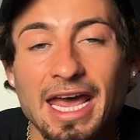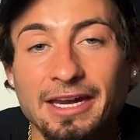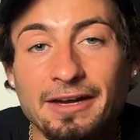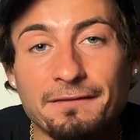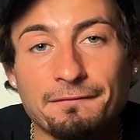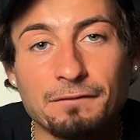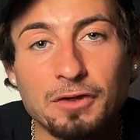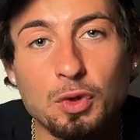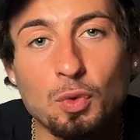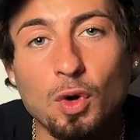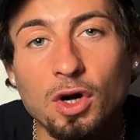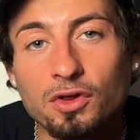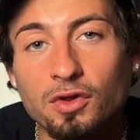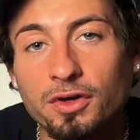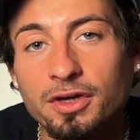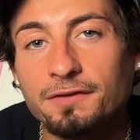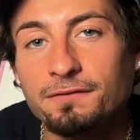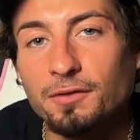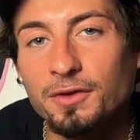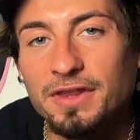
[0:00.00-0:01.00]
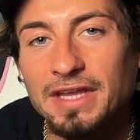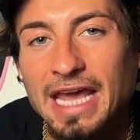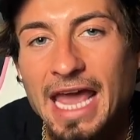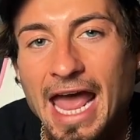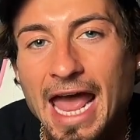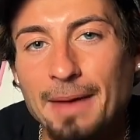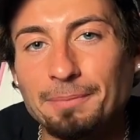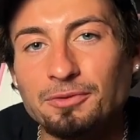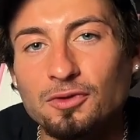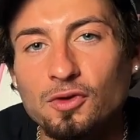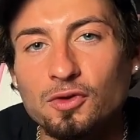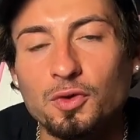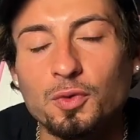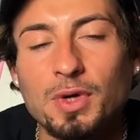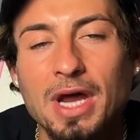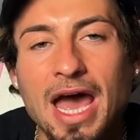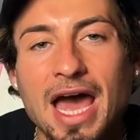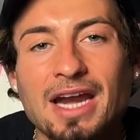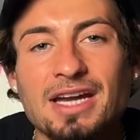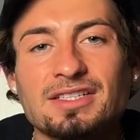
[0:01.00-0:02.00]
And if you are looking for the
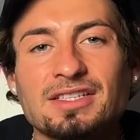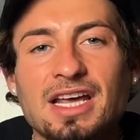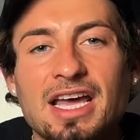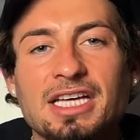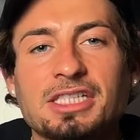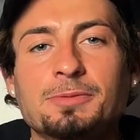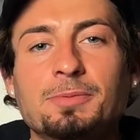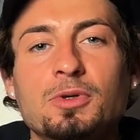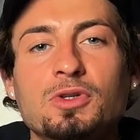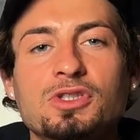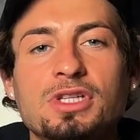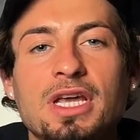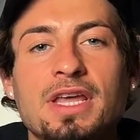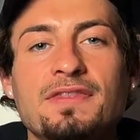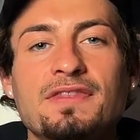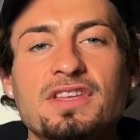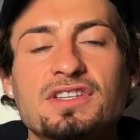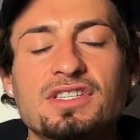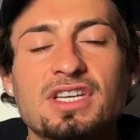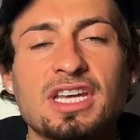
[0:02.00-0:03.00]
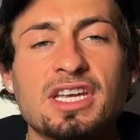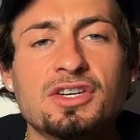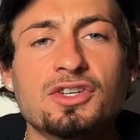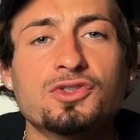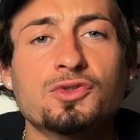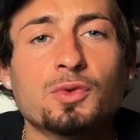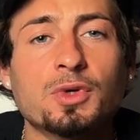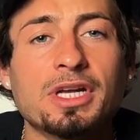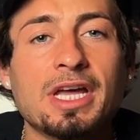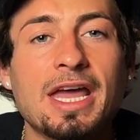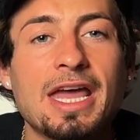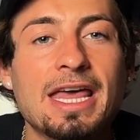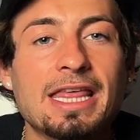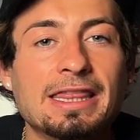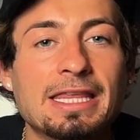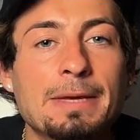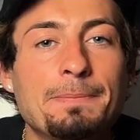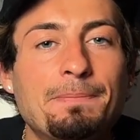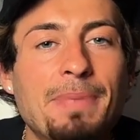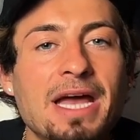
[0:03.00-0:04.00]
absolute hottest experts in this industry,
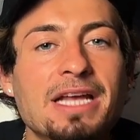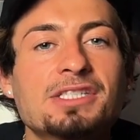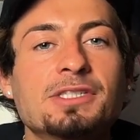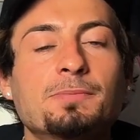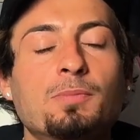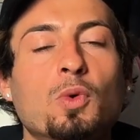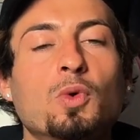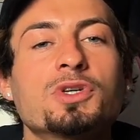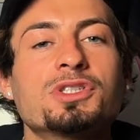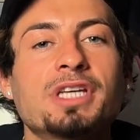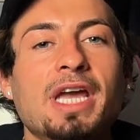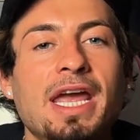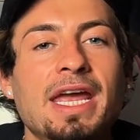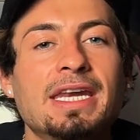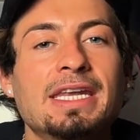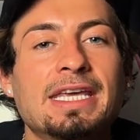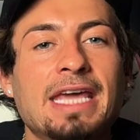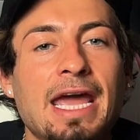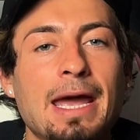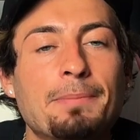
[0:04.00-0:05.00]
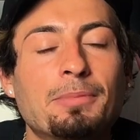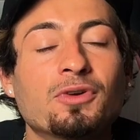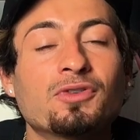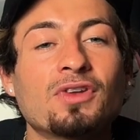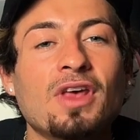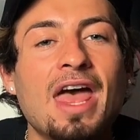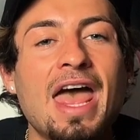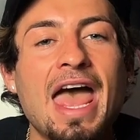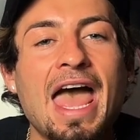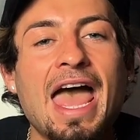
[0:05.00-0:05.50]
the best sports handicappers,